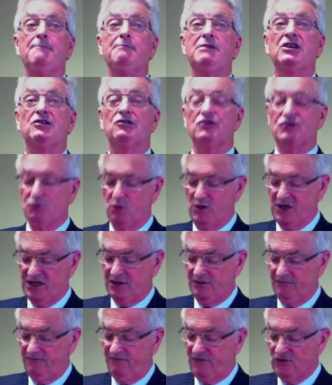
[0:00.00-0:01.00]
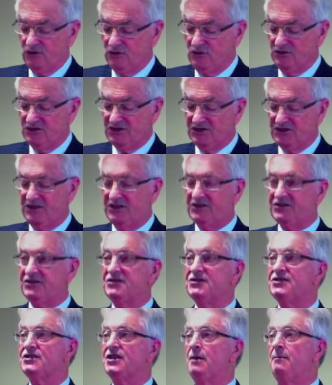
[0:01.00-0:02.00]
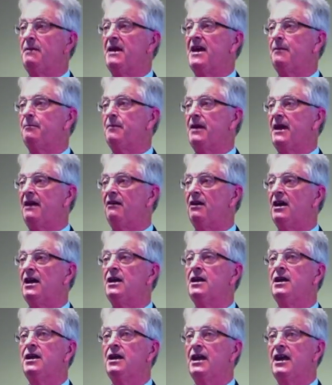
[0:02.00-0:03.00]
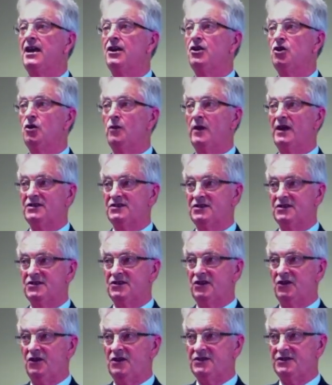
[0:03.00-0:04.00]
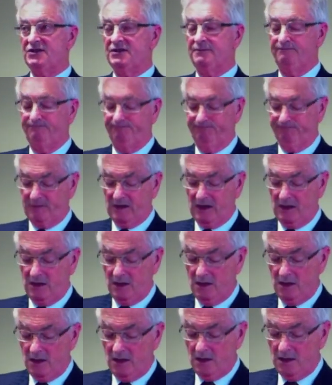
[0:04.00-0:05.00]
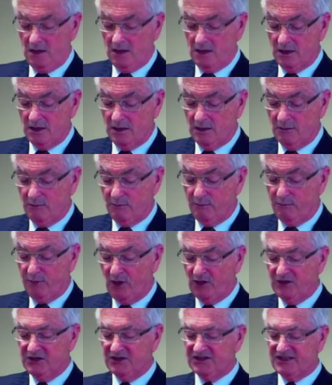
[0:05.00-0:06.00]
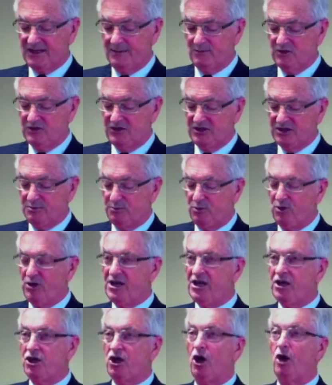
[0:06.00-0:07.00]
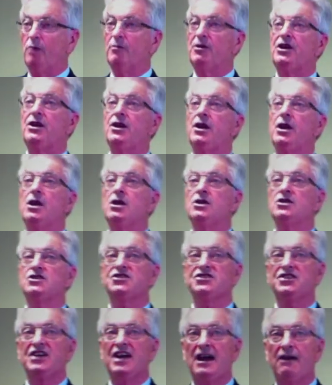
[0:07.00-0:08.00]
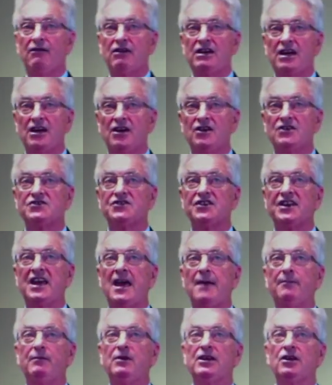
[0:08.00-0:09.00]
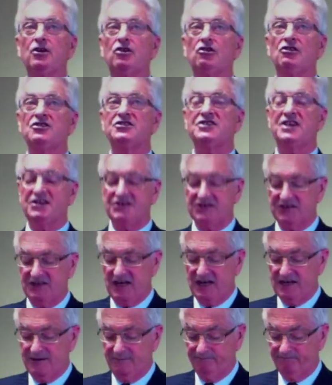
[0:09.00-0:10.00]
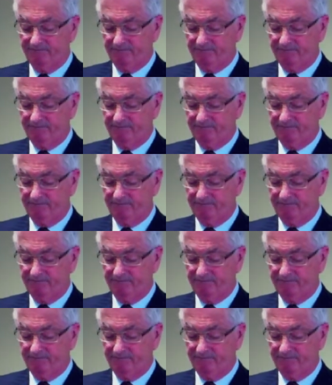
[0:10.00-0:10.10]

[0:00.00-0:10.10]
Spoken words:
because we confuse citizens about power and who exercises it. Ponder some of these pretty common scenarios that are happening across our state.